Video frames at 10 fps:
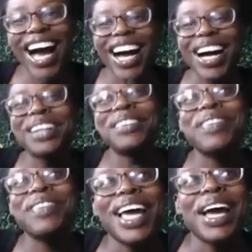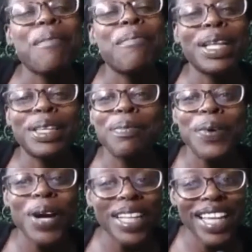um, but the
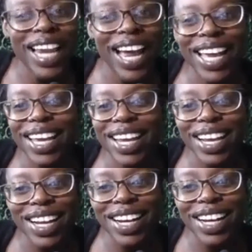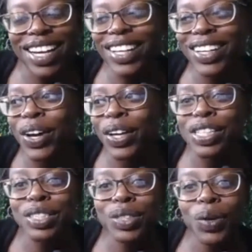more that I hear, your
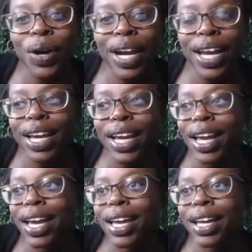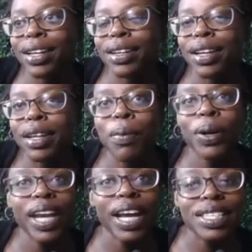story, and the
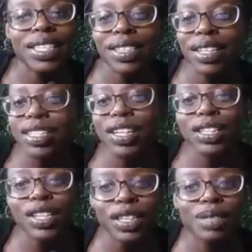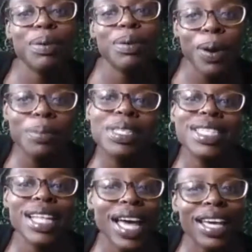more that continue to talk to people, I'm
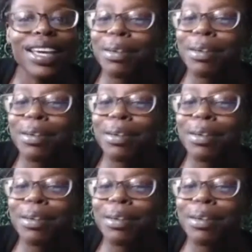just like,